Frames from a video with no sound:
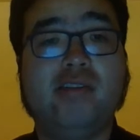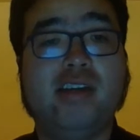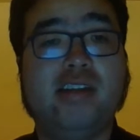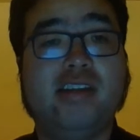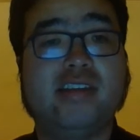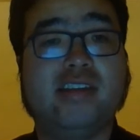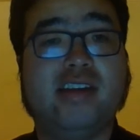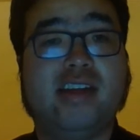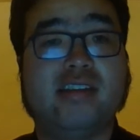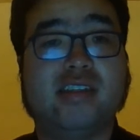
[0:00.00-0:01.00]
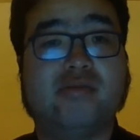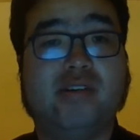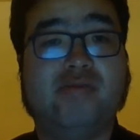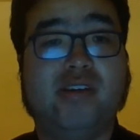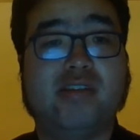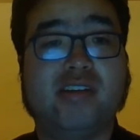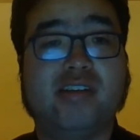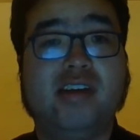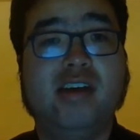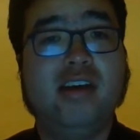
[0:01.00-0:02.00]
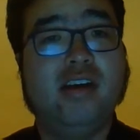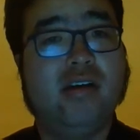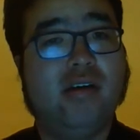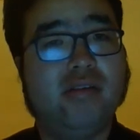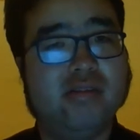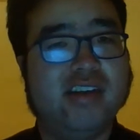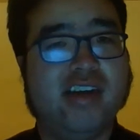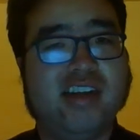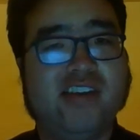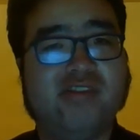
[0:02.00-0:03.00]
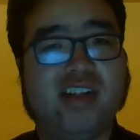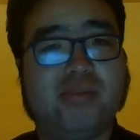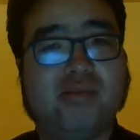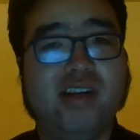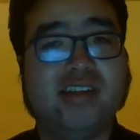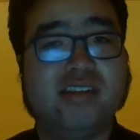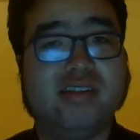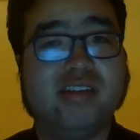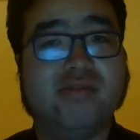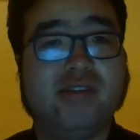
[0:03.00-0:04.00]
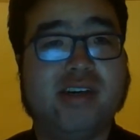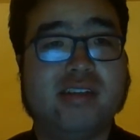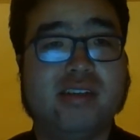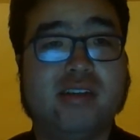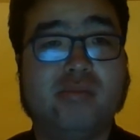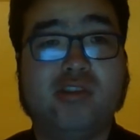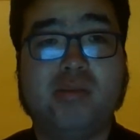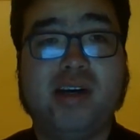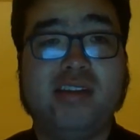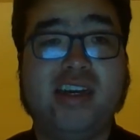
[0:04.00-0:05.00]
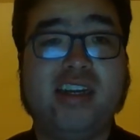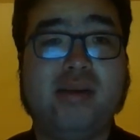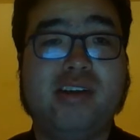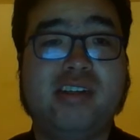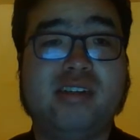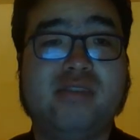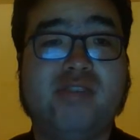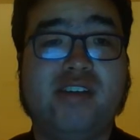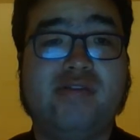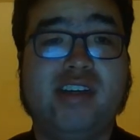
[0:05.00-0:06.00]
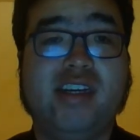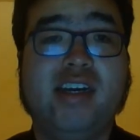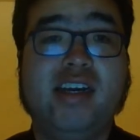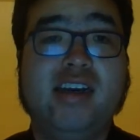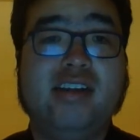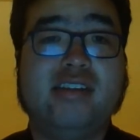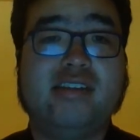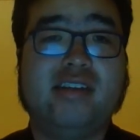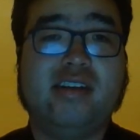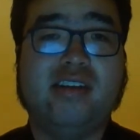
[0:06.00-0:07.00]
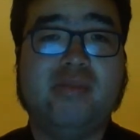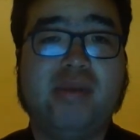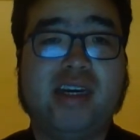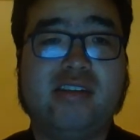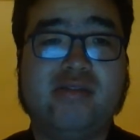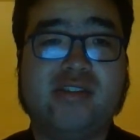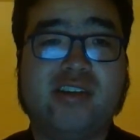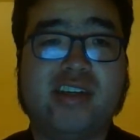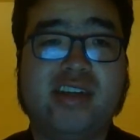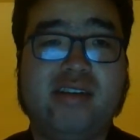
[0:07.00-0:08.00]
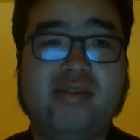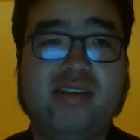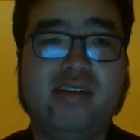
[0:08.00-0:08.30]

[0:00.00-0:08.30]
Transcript: on in this analysis, we'll focus only on naval operations. If you want to learn more about land operations, feel free to study the Battle of Yorktown.